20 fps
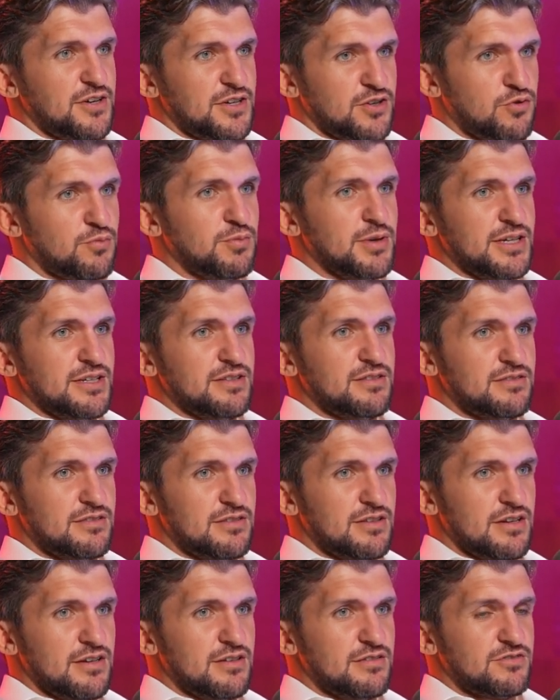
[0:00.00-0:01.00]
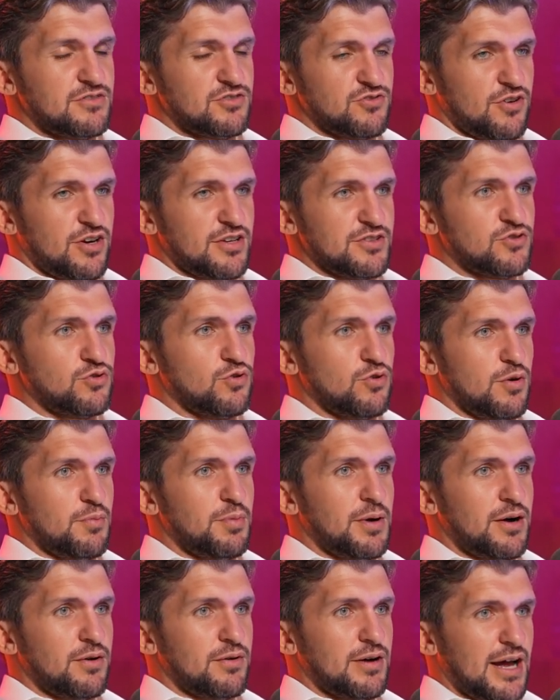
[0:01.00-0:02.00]
I normally try and talk
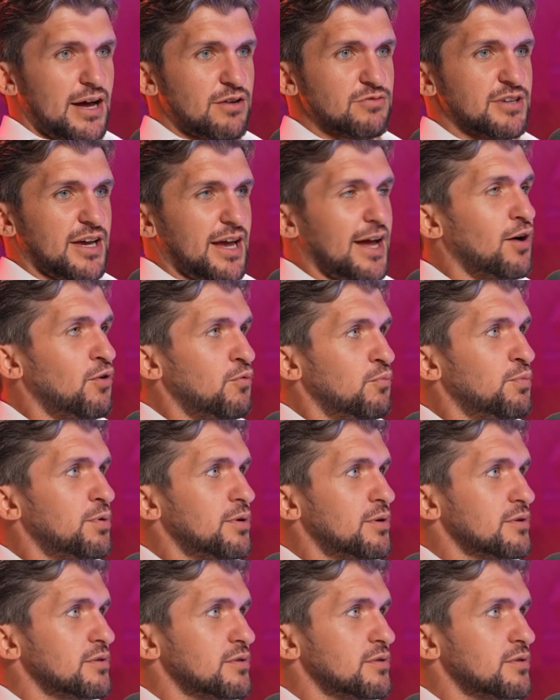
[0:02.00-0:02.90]
about how to help